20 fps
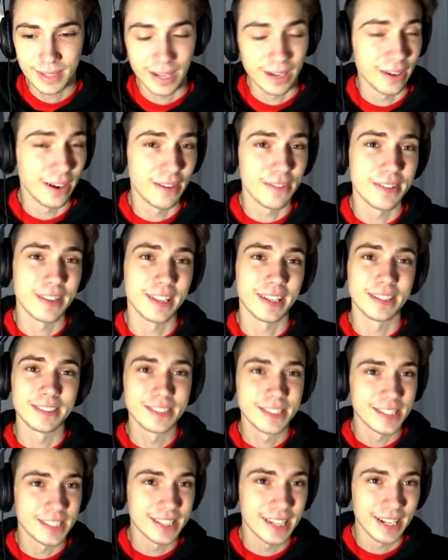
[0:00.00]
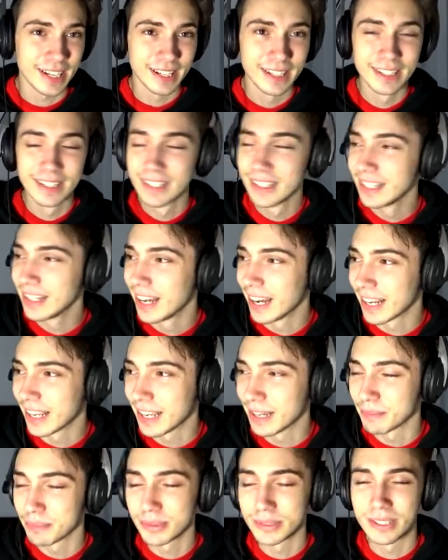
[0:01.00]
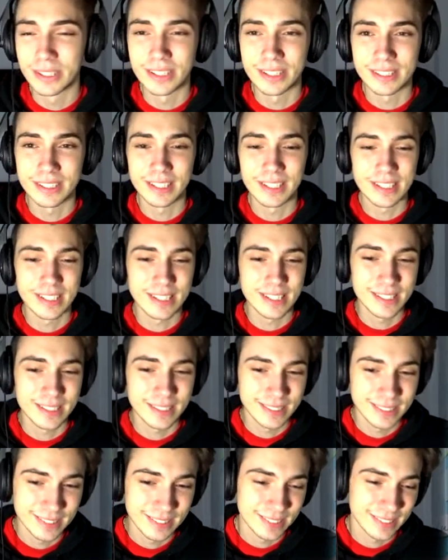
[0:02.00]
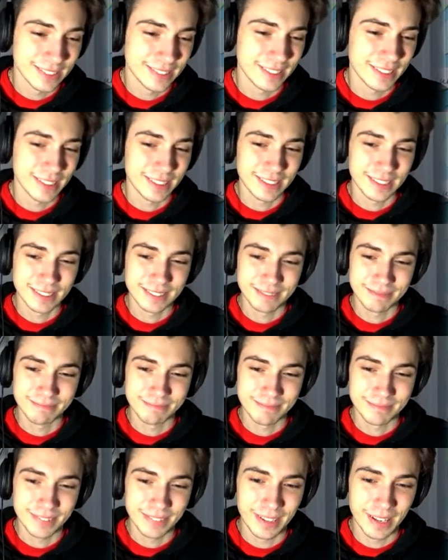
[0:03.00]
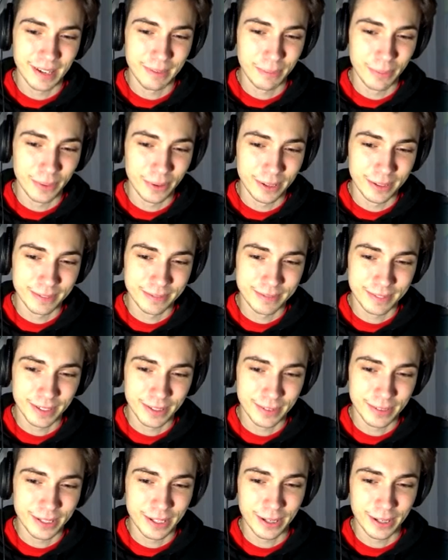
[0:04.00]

don't have anything else to say. I can't prolong this anymore. Here we